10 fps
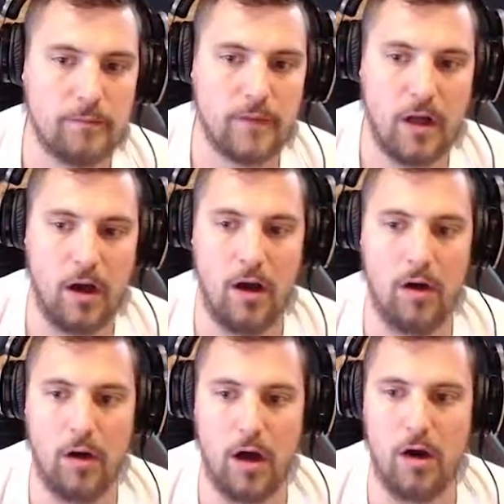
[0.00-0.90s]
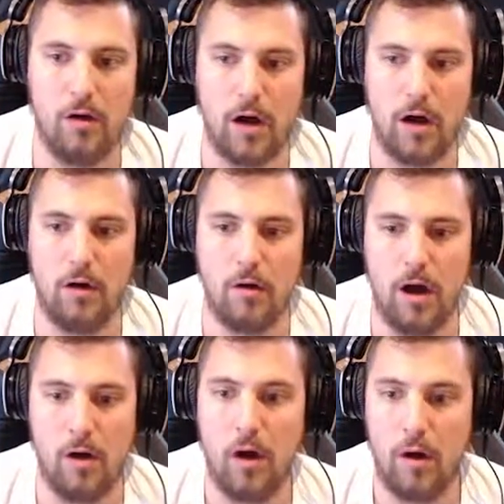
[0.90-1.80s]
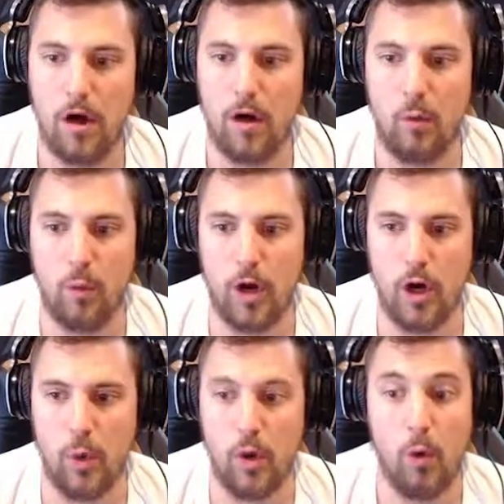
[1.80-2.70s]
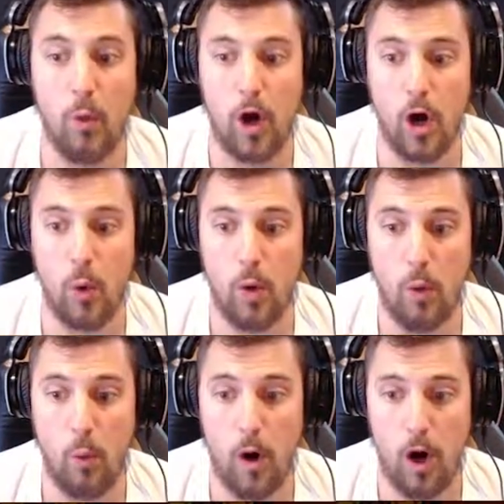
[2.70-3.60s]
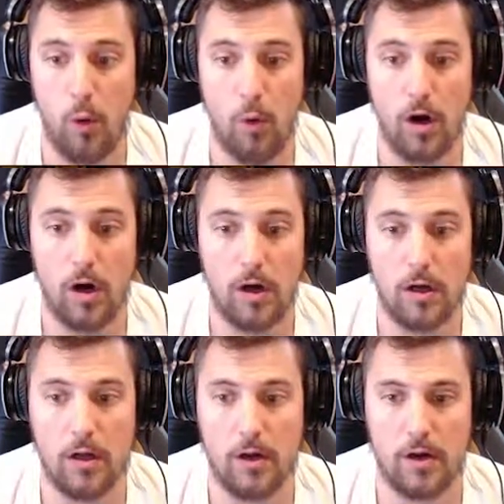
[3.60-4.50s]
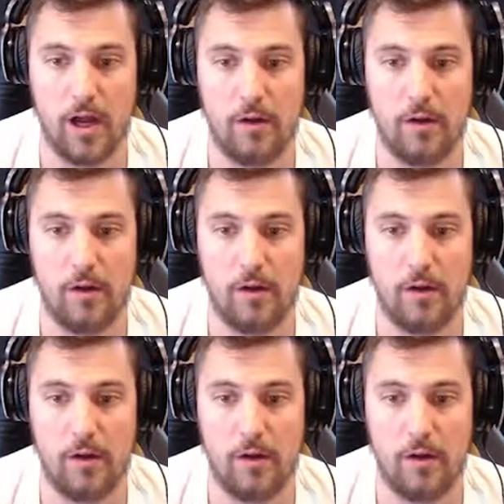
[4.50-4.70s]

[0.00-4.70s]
Oh, oh, oh, oh, whoa, whoa, whoa, whoa. Okay.